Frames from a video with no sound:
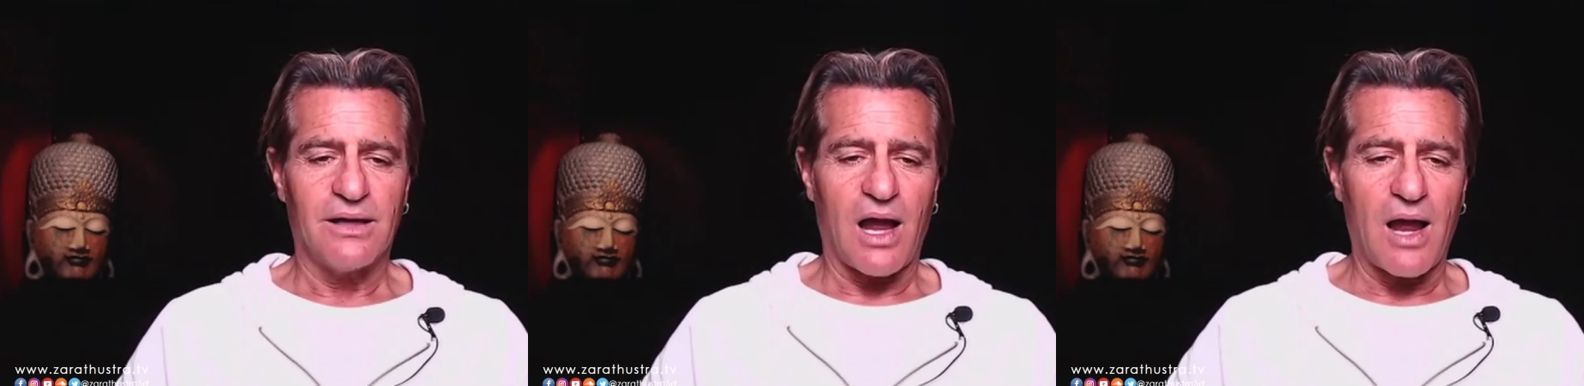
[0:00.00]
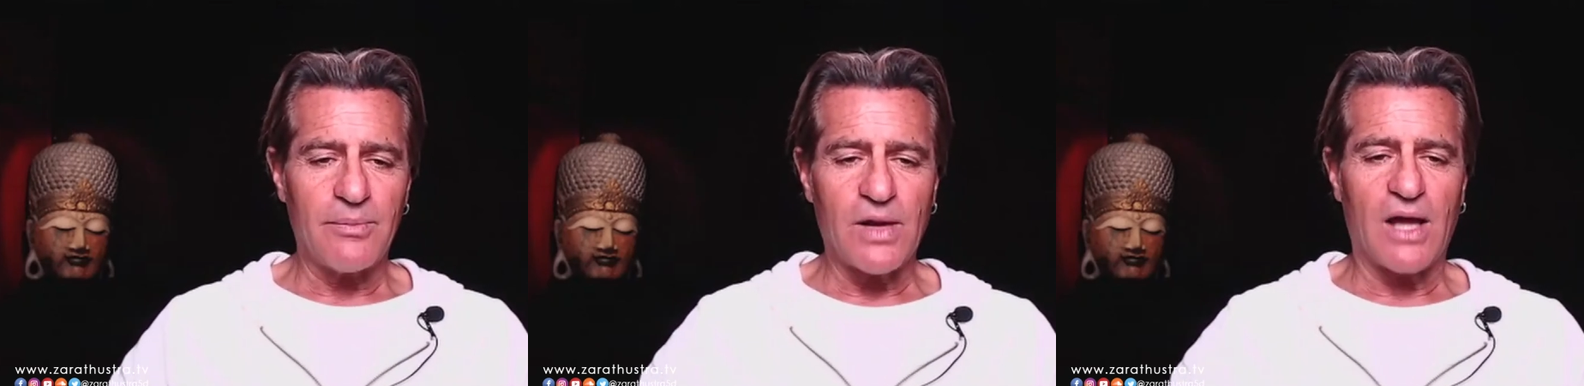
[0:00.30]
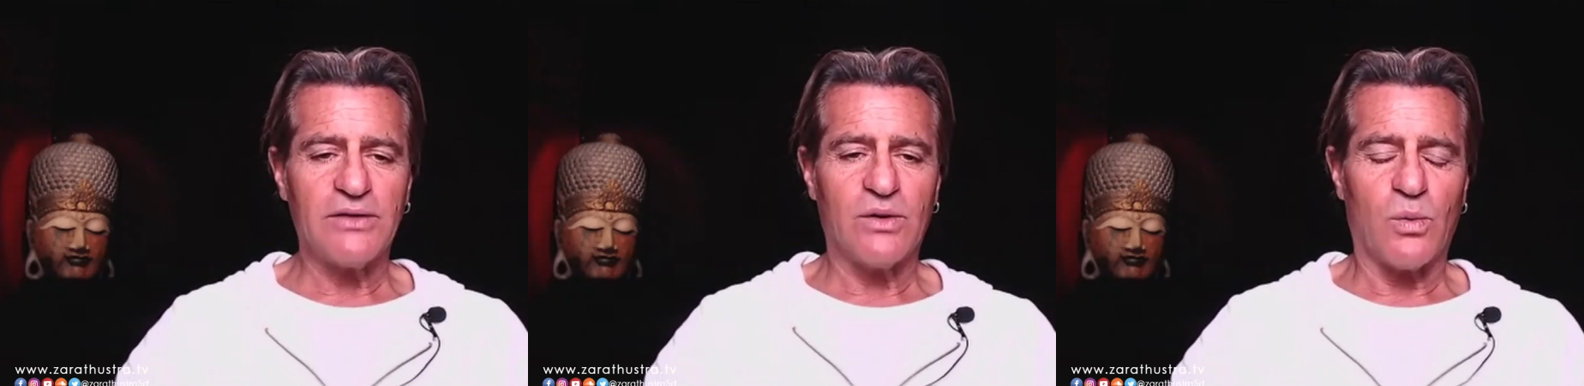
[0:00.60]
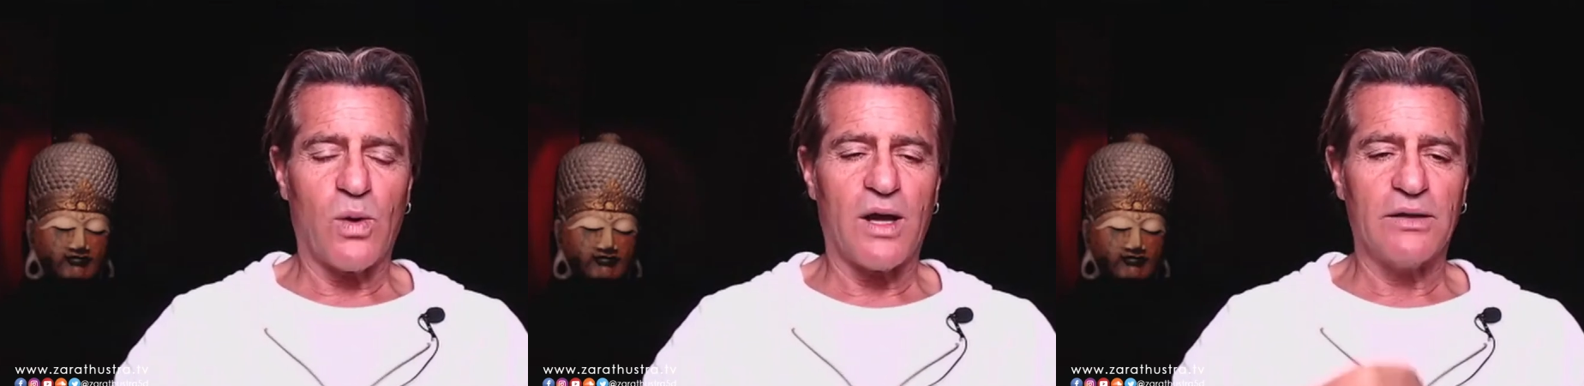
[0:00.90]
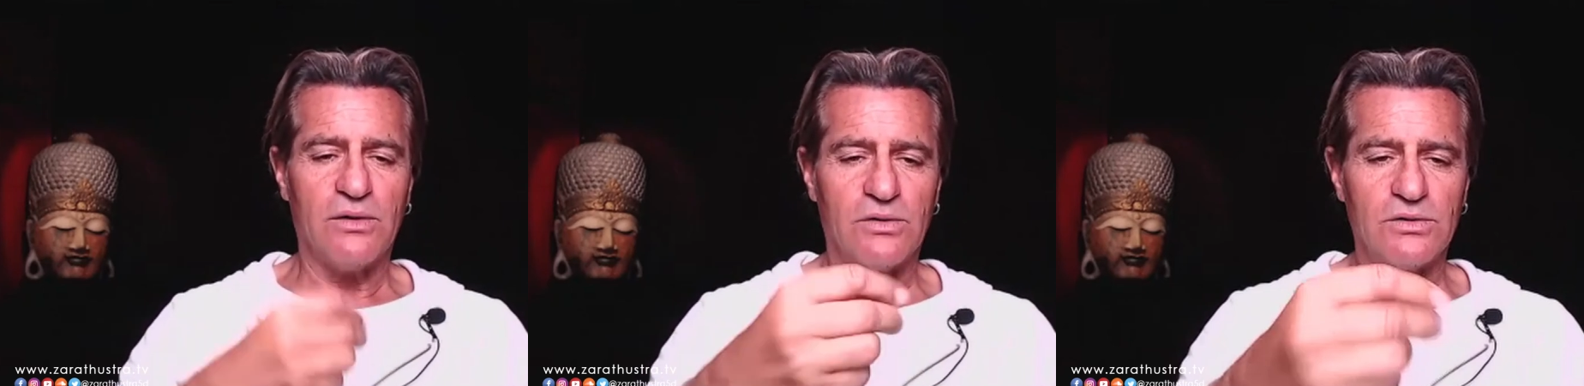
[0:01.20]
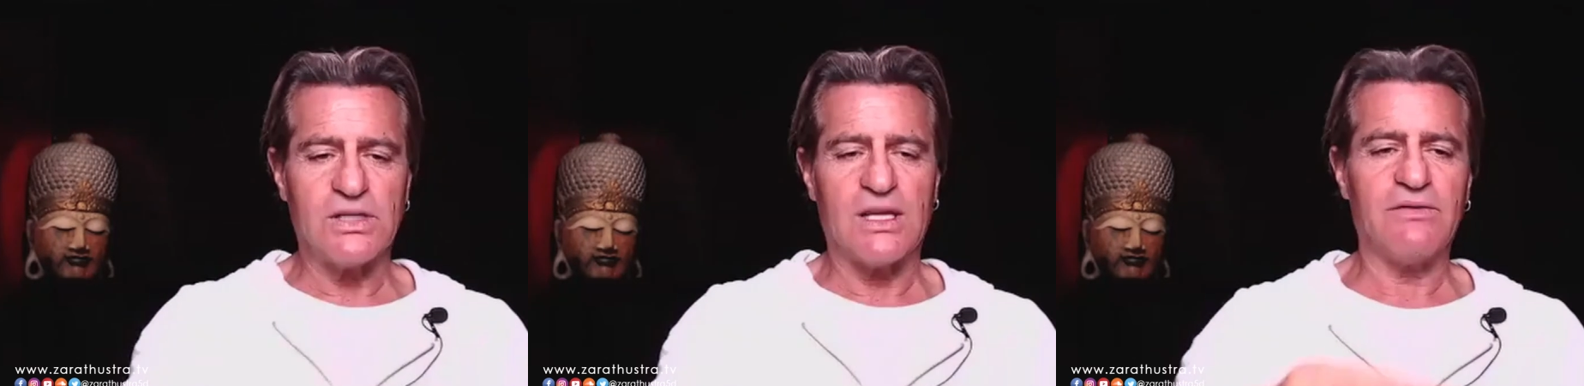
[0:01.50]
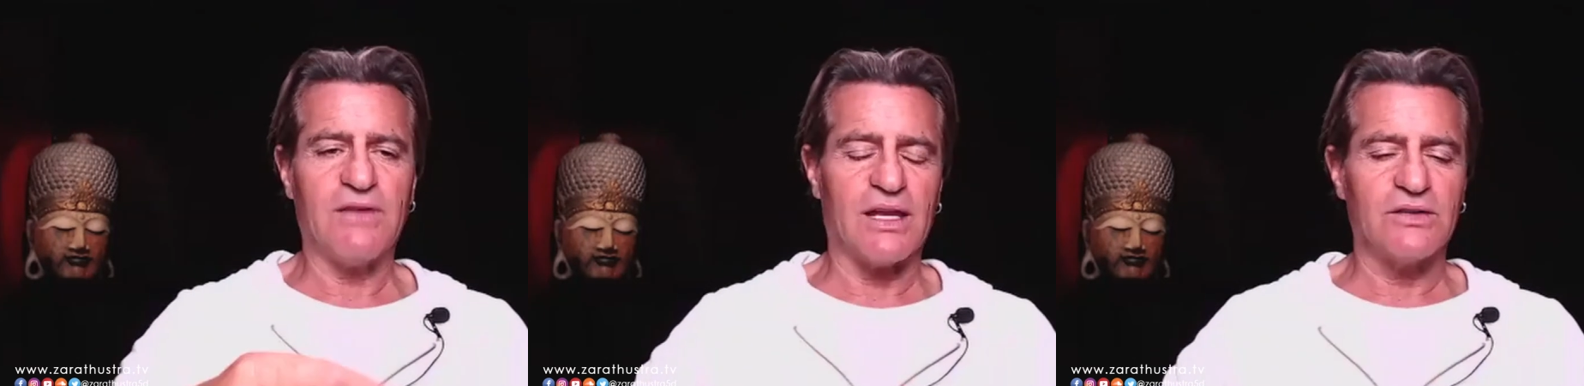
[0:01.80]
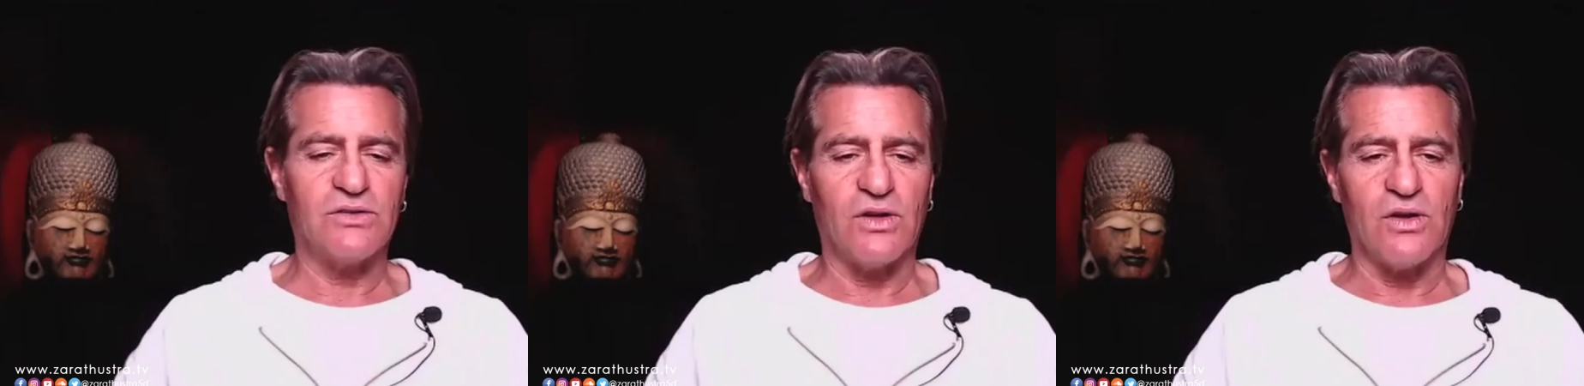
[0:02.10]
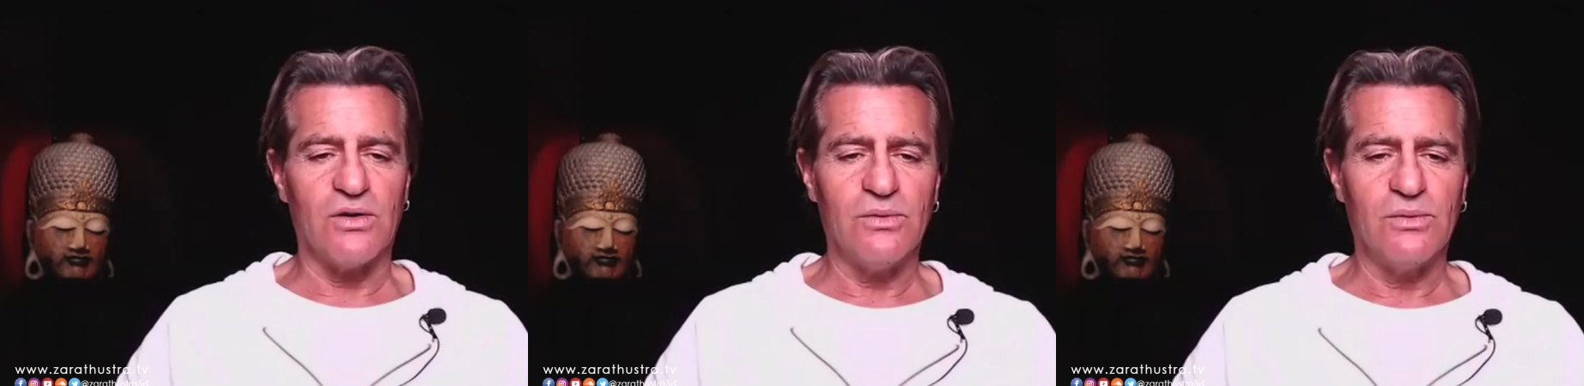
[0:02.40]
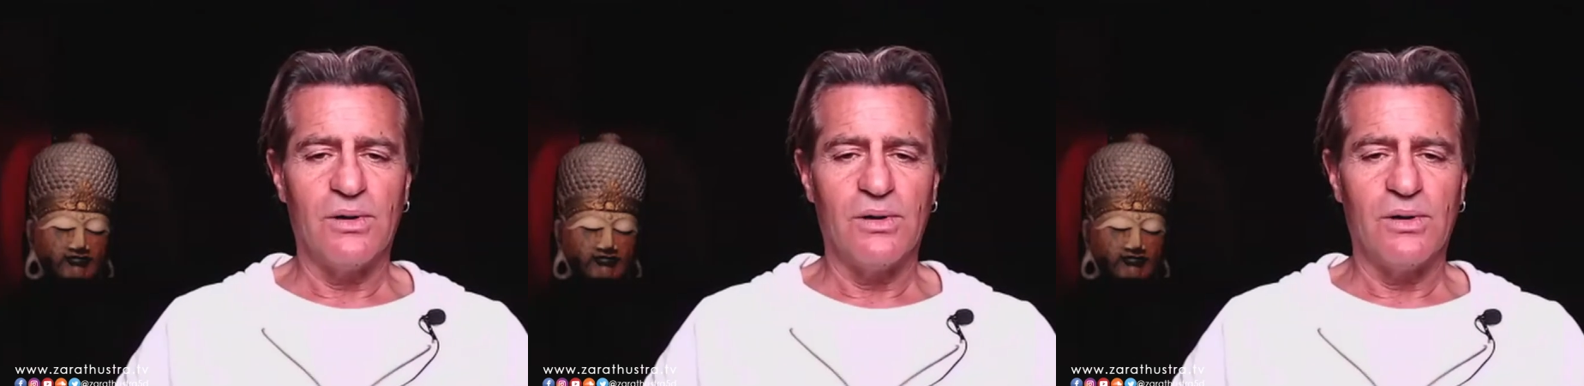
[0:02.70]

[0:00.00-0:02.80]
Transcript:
Speaker 1: I'm not the one who's giving it to you.